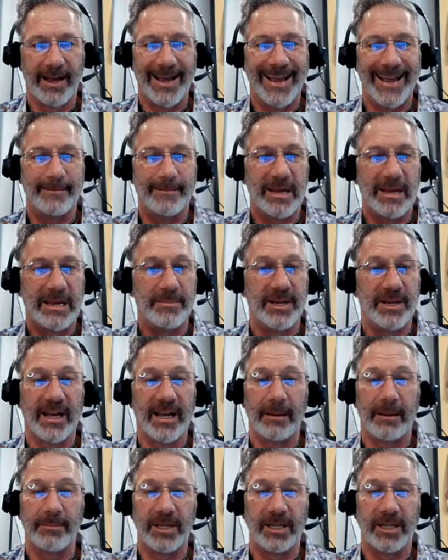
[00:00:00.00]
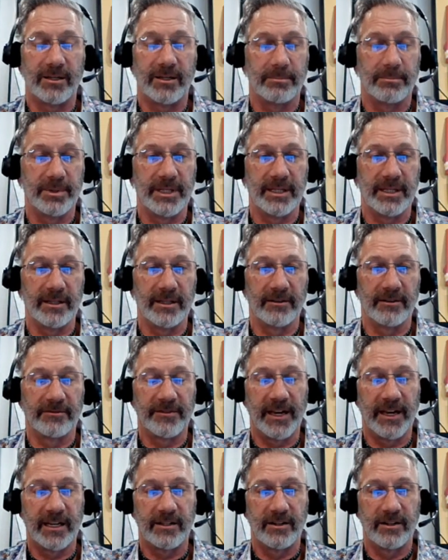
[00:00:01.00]
and maybe not being completely
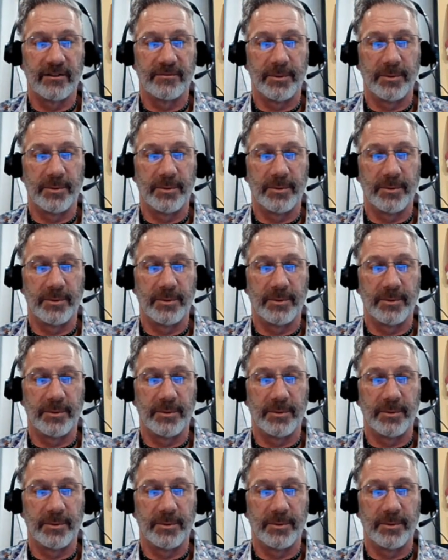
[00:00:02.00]
effective